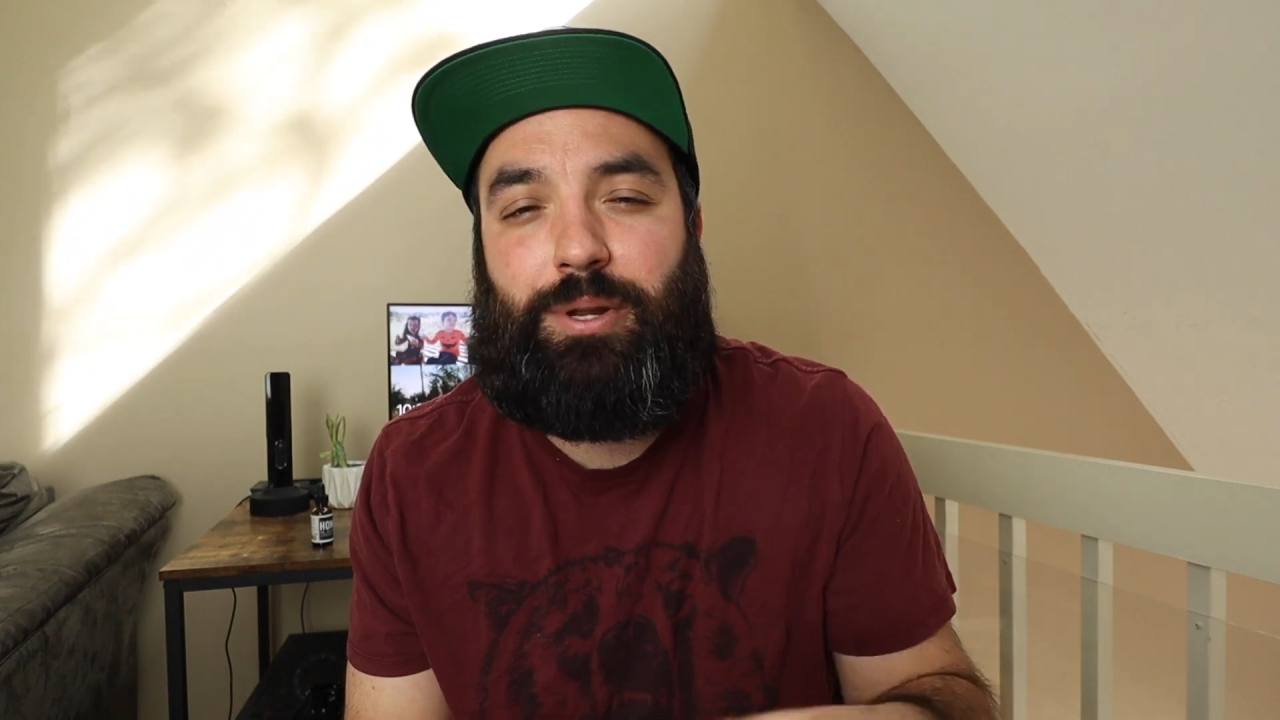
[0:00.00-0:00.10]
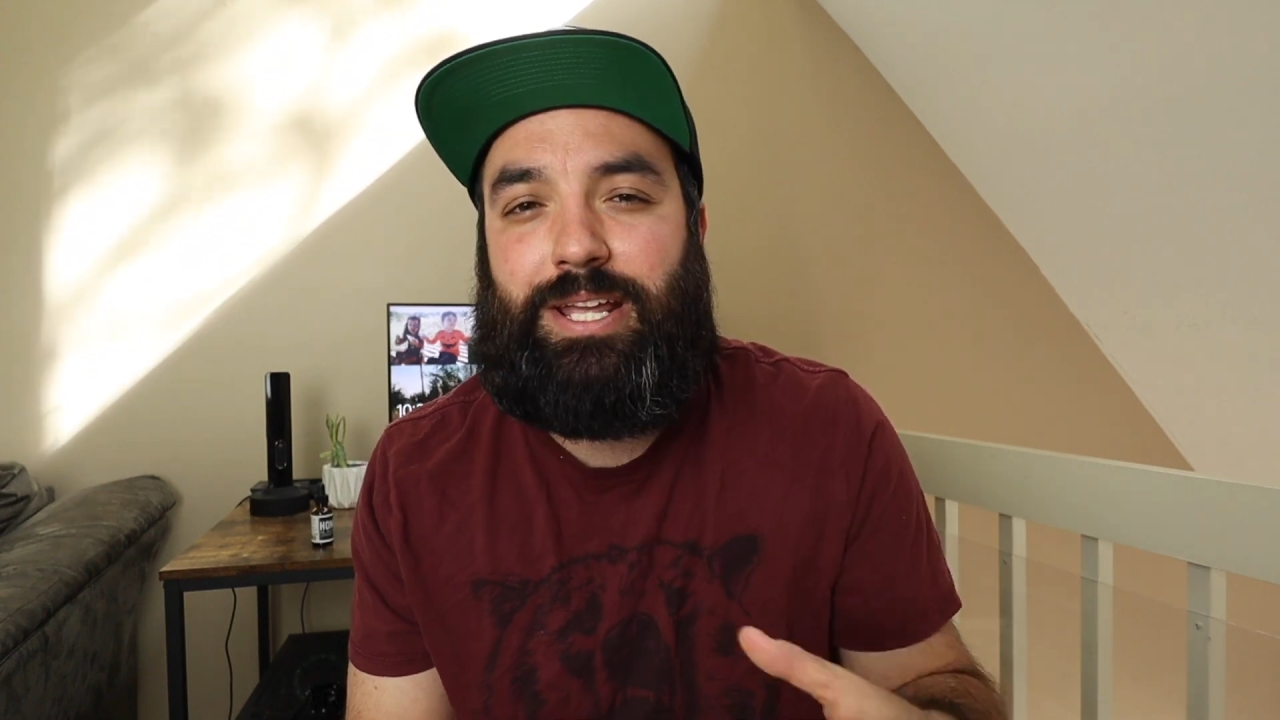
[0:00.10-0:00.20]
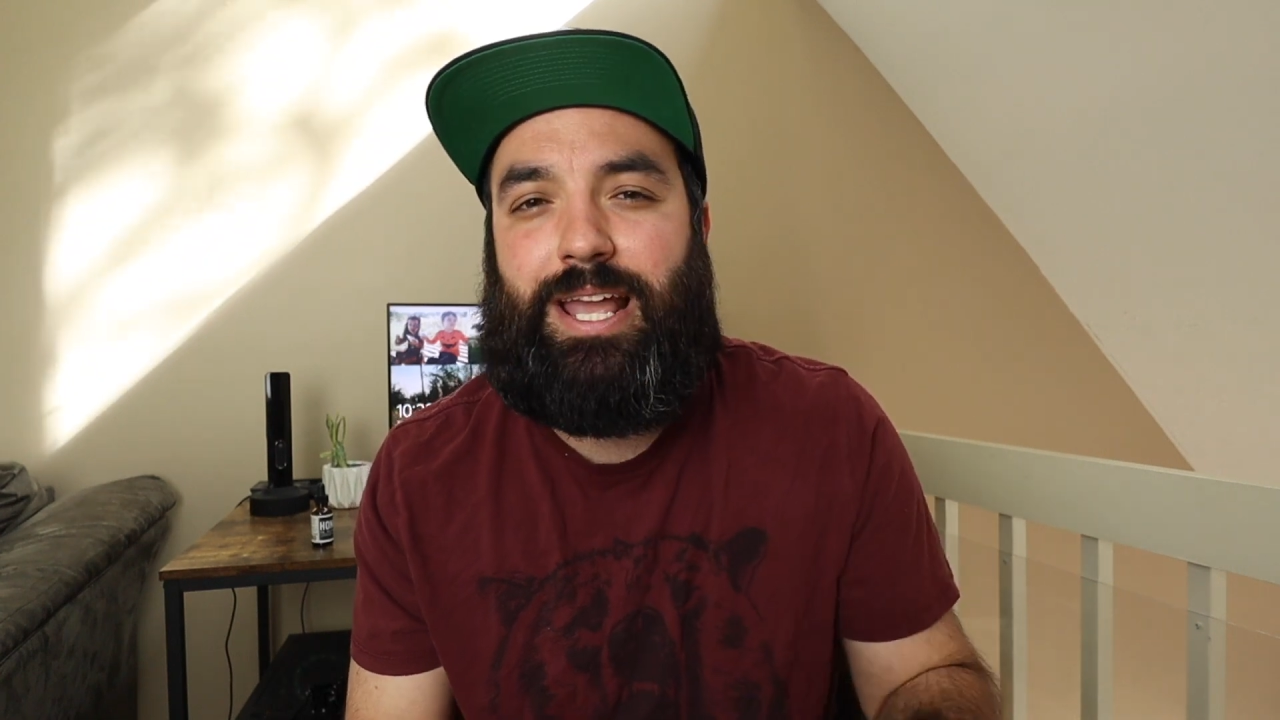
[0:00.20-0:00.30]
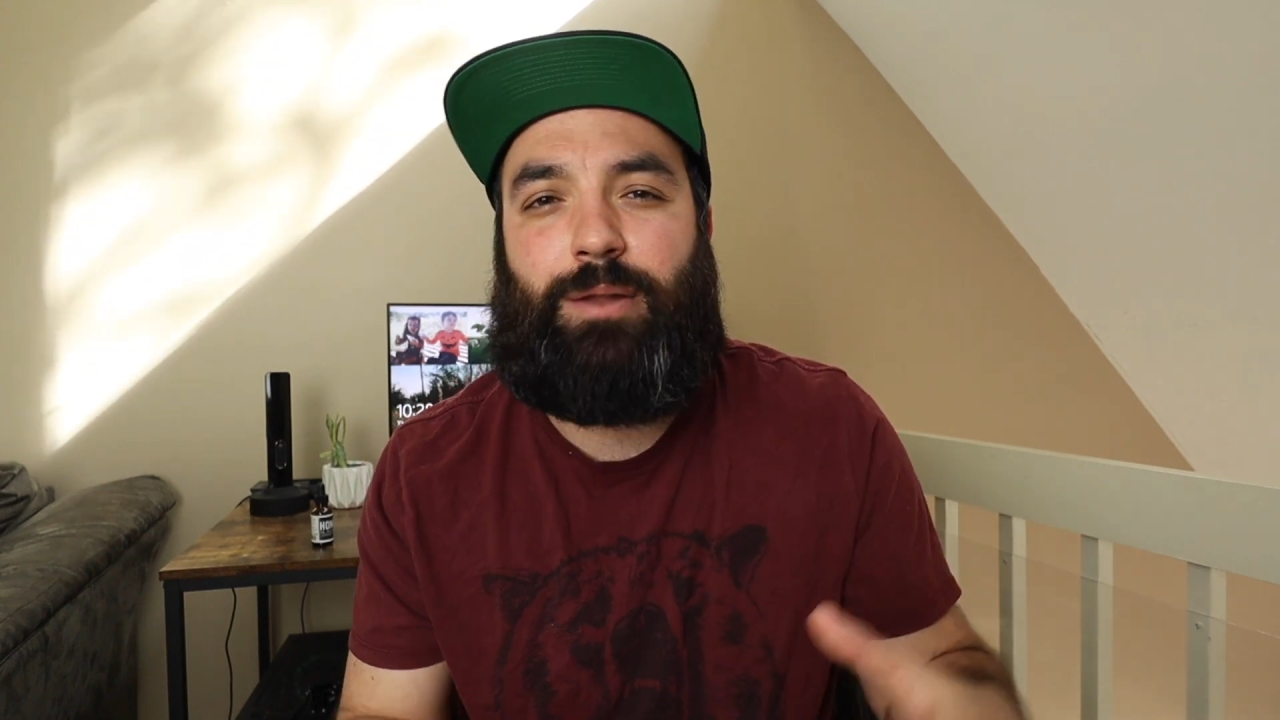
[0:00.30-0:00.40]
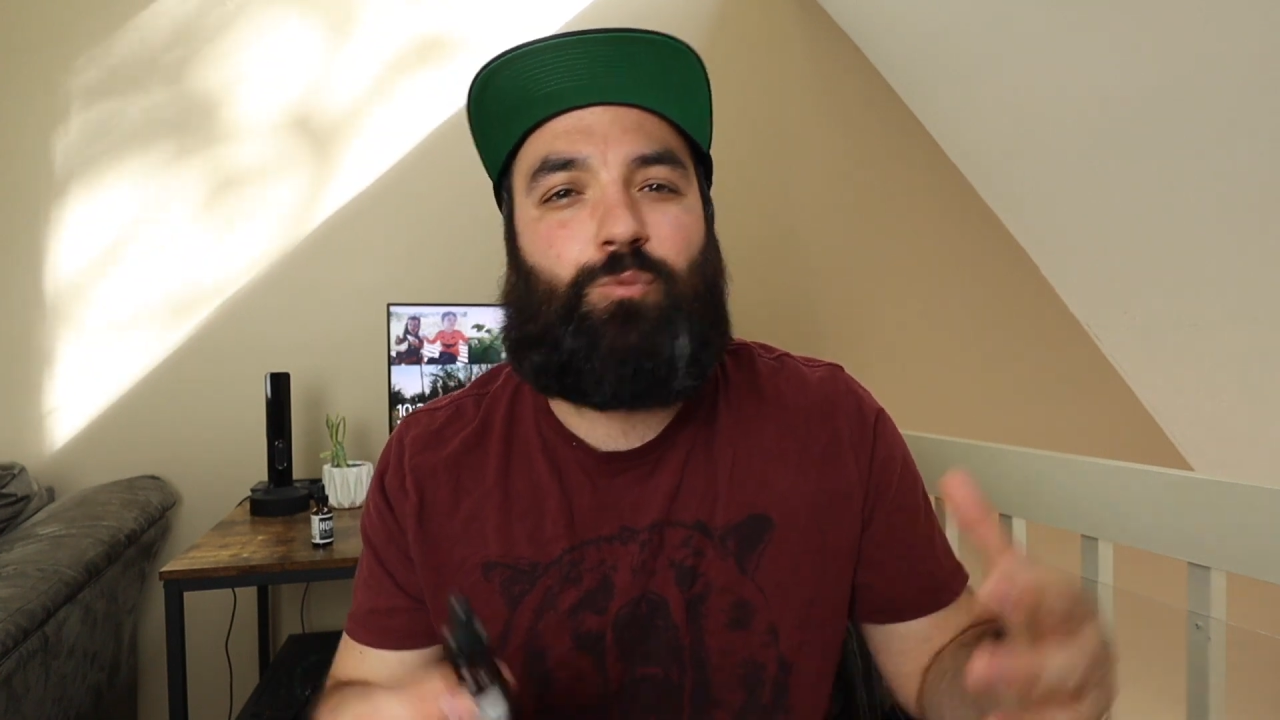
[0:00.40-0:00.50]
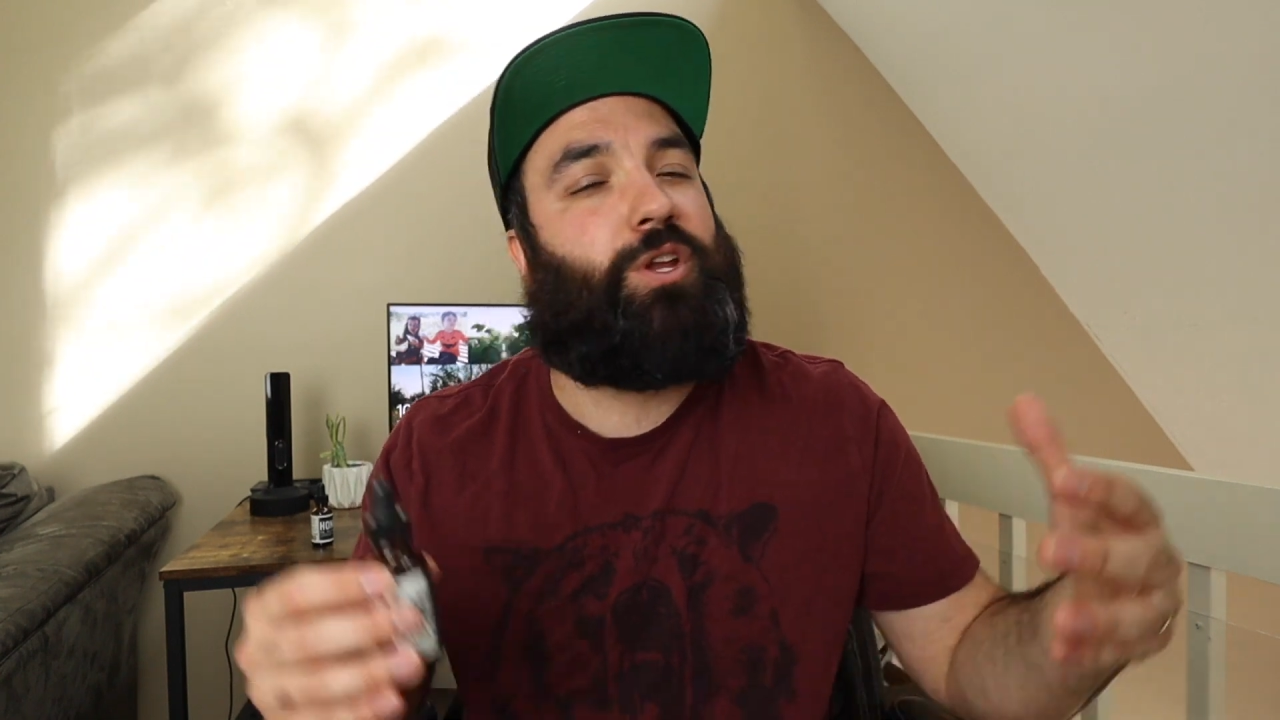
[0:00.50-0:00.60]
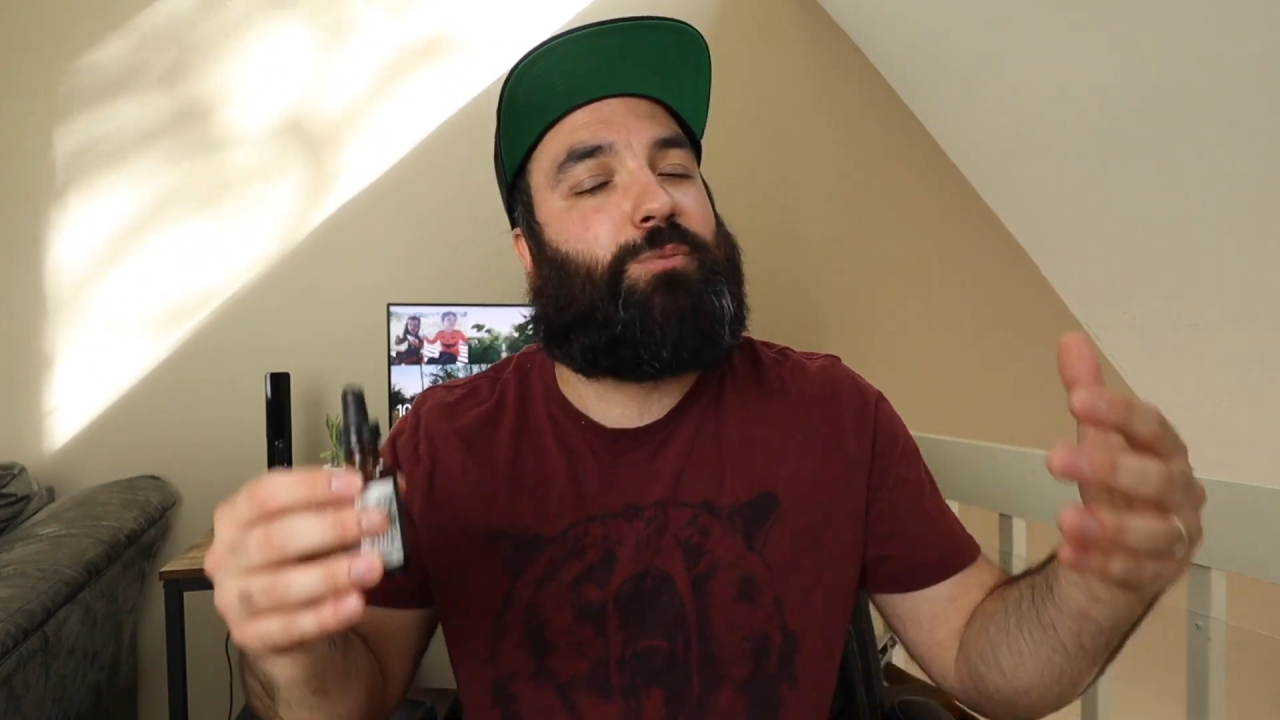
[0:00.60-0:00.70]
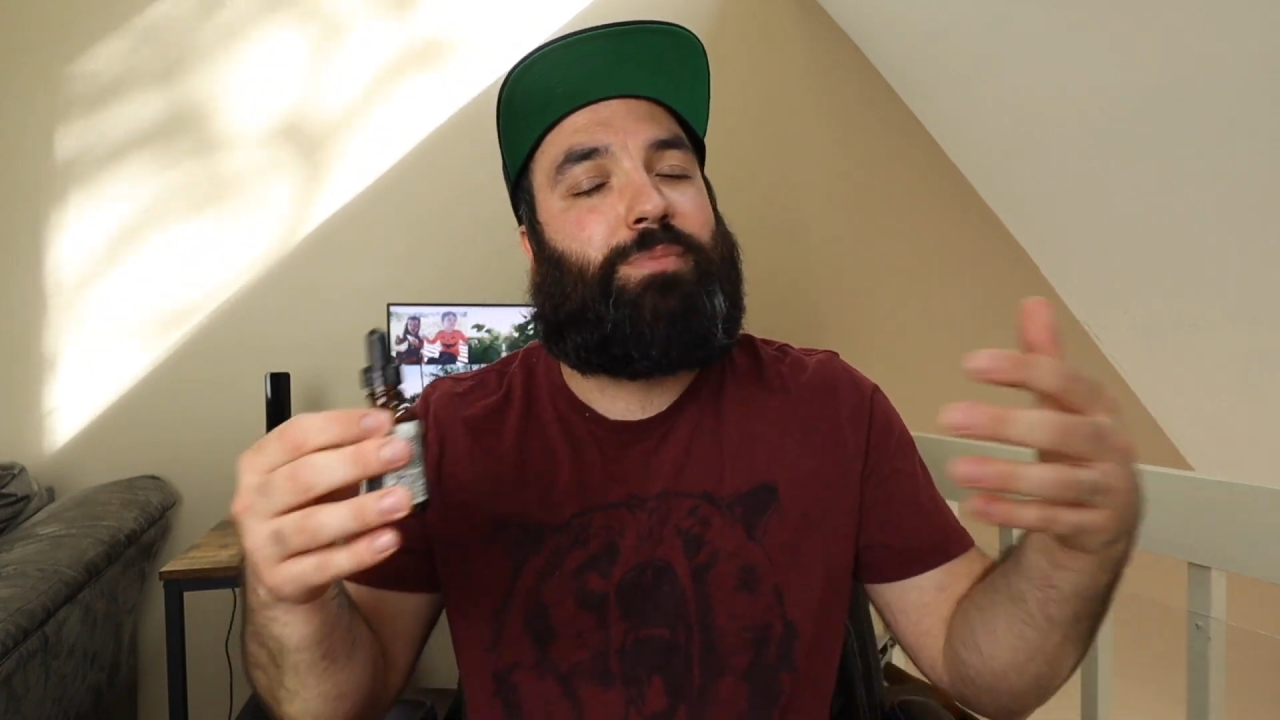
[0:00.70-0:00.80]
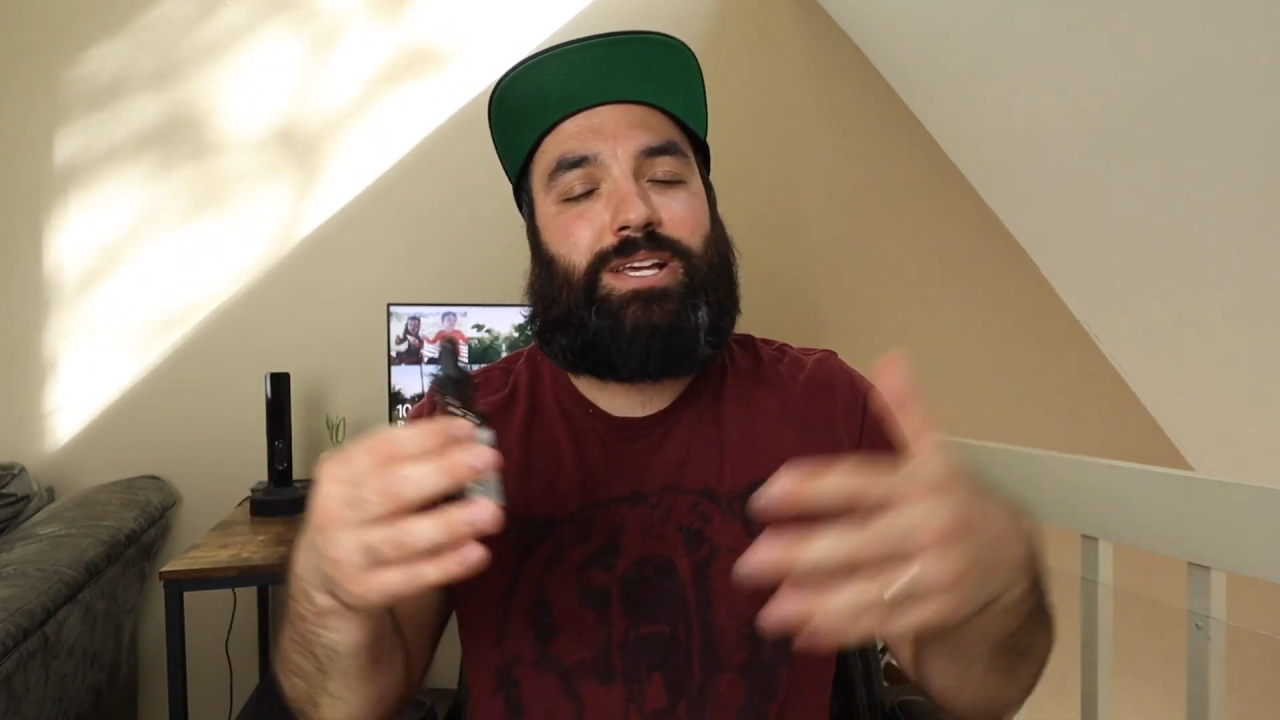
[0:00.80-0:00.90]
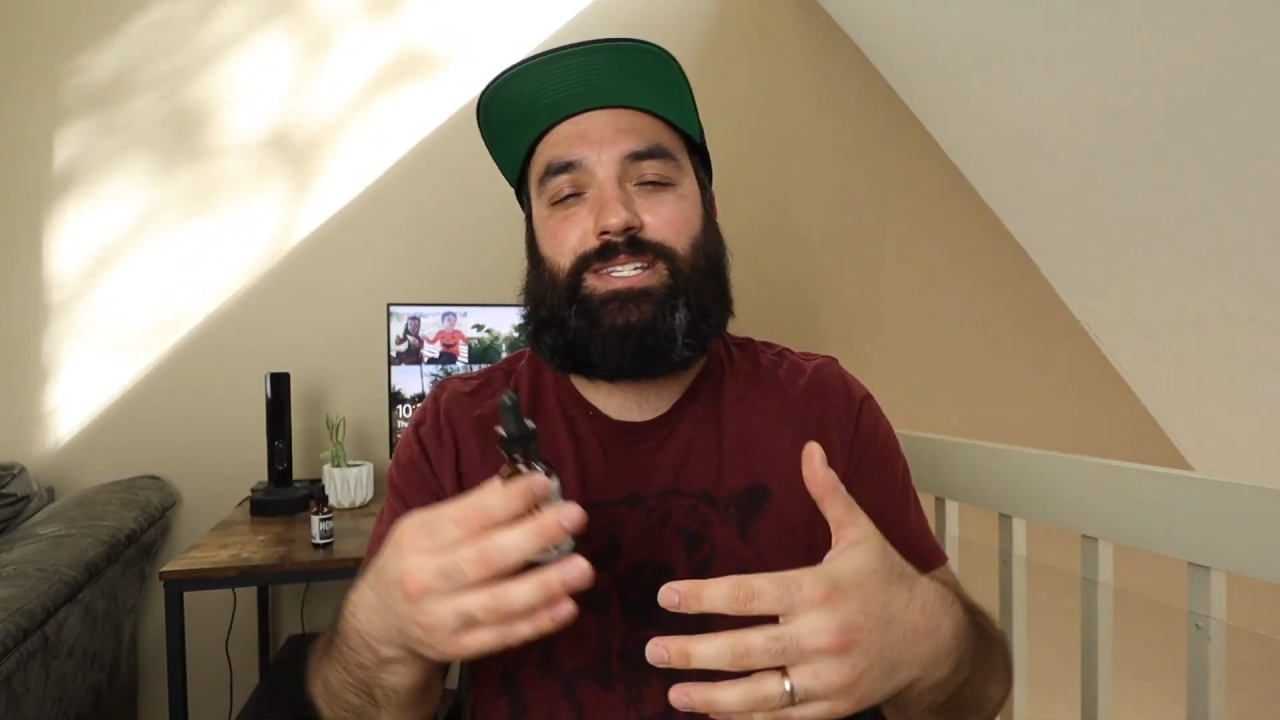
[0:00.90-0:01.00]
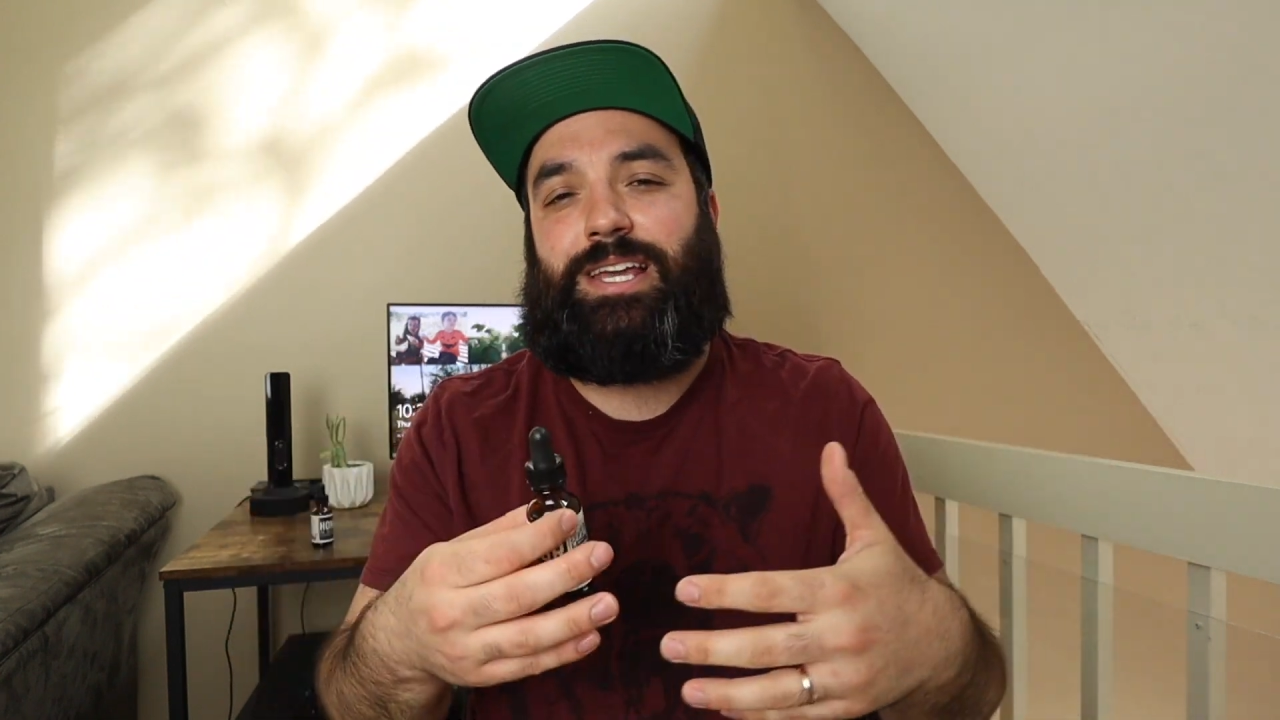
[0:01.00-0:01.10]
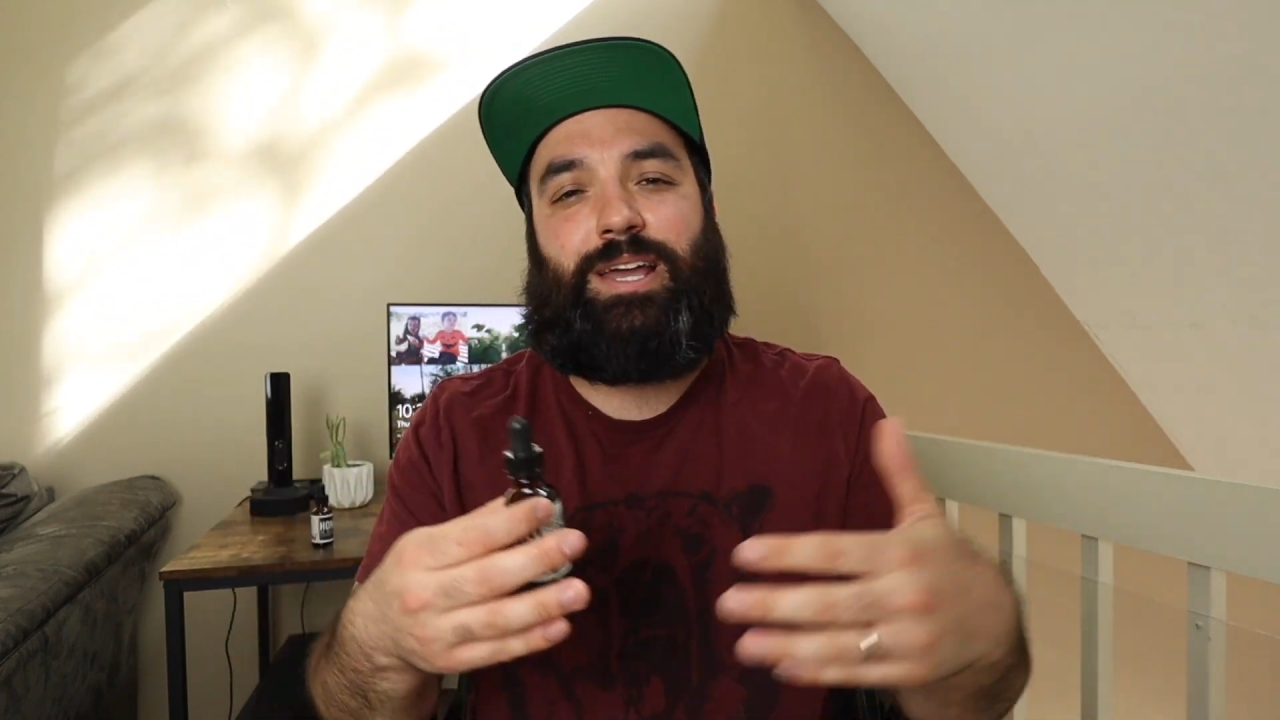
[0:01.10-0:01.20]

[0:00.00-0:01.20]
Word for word: but again, when you're mixing